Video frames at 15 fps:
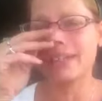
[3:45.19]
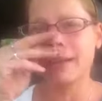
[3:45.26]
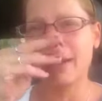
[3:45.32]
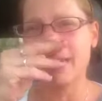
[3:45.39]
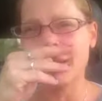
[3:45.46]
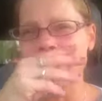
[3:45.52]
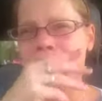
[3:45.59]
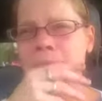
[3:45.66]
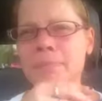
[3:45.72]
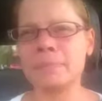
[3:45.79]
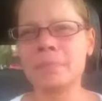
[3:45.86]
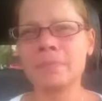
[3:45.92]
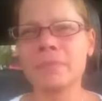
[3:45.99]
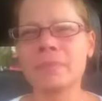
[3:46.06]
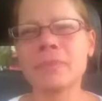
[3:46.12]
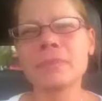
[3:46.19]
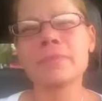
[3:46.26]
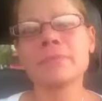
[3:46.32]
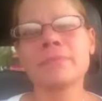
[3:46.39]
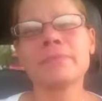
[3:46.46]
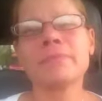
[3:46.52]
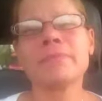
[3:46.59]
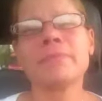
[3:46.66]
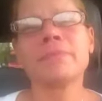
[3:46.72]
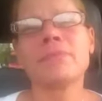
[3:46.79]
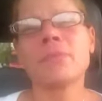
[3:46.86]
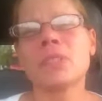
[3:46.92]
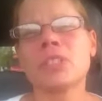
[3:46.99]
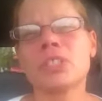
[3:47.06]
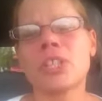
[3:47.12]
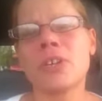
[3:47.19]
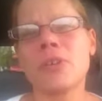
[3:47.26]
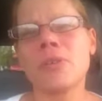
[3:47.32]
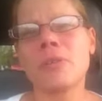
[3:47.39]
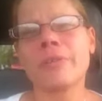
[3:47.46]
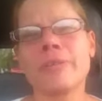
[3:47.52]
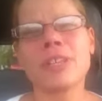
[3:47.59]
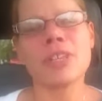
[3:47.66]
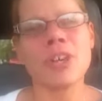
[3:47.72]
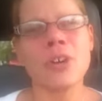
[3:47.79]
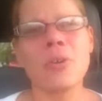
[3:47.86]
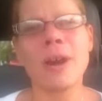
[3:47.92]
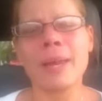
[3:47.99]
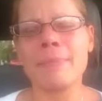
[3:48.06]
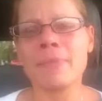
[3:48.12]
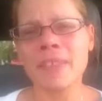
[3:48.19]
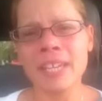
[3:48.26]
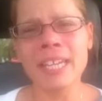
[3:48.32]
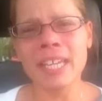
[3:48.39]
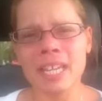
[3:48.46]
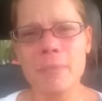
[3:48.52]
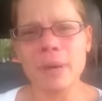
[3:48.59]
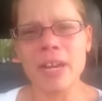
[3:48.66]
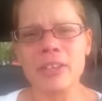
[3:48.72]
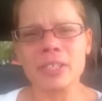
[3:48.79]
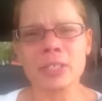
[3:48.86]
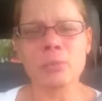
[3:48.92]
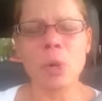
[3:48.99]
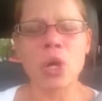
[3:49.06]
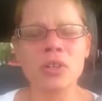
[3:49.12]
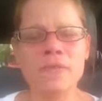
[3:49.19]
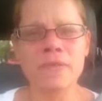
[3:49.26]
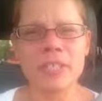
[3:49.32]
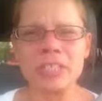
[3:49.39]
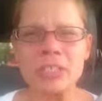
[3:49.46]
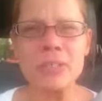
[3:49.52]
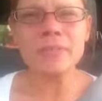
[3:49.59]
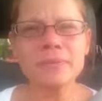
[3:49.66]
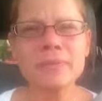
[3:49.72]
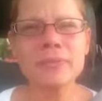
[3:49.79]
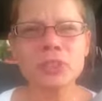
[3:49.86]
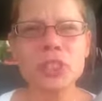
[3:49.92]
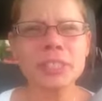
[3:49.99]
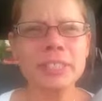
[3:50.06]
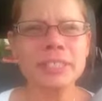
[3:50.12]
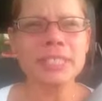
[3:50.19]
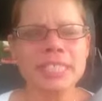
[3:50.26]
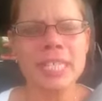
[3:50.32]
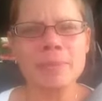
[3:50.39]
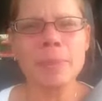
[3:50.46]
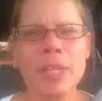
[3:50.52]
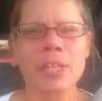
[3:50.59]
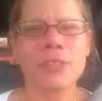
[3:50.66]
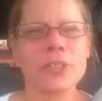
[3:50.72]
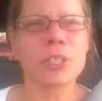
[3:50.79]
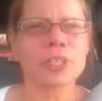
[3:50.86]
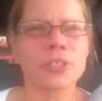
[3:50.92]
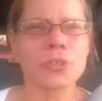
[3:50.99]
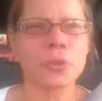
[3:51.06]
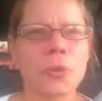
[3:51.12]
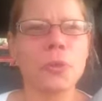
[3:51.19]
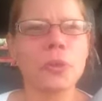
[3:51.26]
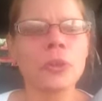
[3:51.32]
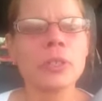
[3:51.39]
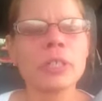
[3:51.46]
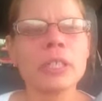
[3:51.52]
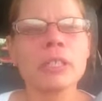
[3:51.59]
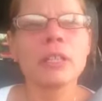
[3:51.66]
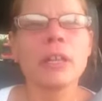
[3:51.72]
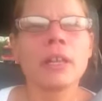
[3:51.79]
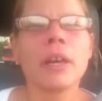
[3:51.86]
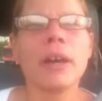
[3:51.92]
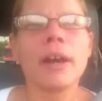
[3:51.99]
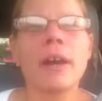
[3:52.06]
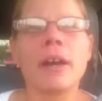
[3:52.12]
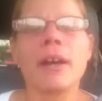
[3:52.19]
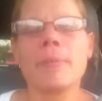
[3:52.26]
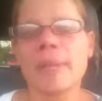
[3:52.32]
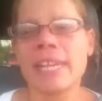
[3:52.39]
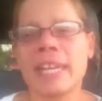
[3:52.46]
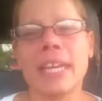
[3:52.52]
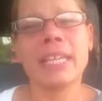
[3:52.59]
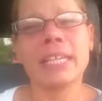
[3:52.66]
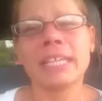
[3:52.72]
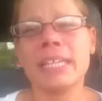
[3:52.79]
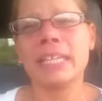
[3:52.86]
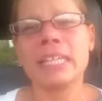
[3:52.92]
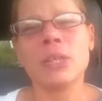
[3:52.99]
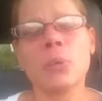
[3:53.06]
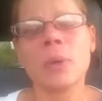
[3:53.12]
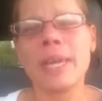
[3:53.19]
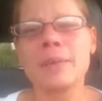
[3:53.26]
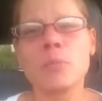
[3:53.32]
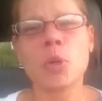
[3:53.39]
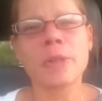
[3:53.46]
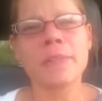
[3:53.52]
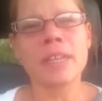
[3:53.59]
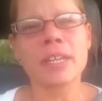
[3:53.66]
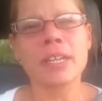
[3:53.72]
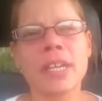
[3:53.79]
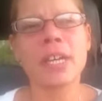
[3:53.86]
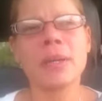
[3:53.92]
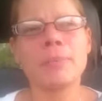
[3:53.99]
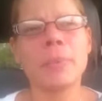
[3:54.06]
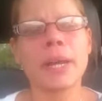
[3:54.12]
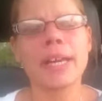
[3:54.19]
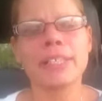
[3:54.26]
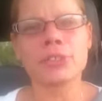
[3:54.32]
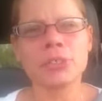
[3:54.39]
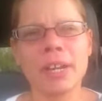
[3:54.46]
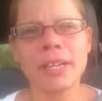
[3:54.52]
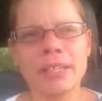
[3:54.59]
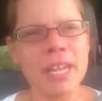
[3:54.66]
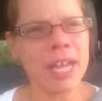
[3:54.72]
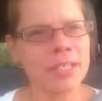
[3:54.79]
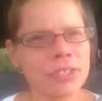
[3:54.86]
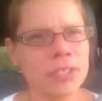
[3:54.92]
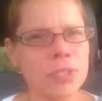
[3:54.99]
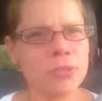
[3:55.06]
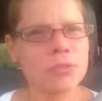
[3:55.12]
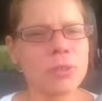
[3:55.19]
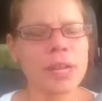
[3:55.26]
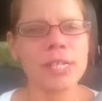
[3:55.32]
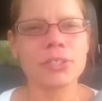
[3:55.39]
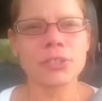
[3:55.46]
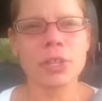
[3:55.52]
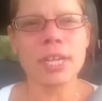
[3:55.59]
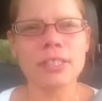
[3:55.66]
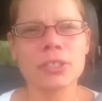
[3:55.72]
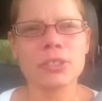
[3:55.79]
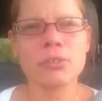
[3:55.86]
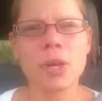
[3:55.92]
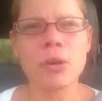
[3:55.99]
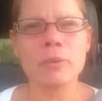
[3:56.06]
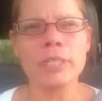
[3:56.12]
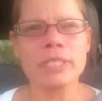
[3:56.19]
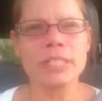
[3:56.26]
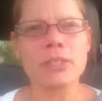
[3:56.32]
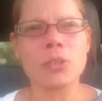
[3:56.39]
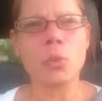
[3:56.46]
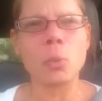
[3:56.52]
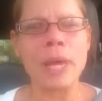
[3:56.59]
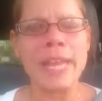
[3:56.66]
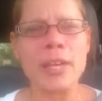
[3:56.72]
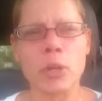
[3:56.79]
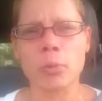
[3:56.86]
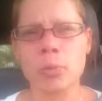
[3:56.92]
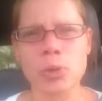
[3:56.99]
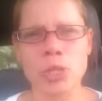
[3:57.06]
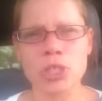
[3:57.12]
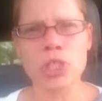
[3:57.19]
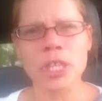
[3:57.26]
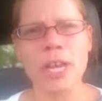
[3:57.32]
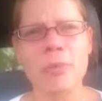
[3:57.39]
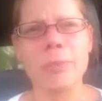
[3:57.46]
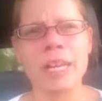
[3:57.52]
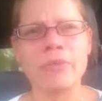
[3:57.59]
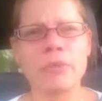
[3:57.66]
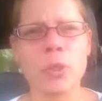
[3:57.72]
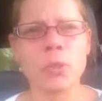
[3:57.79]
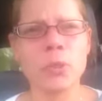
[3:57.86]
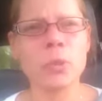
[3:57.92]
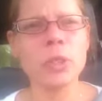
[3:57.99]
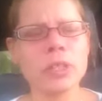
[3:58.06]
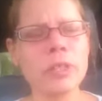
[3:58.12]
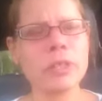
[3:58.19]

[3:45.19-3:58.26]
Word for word: Um, so, you know, I'm thinking about a small fill just to keep it under control. Um, and I can't eat way more than a cup. I try not to. I try to always either weigh or portion out my food.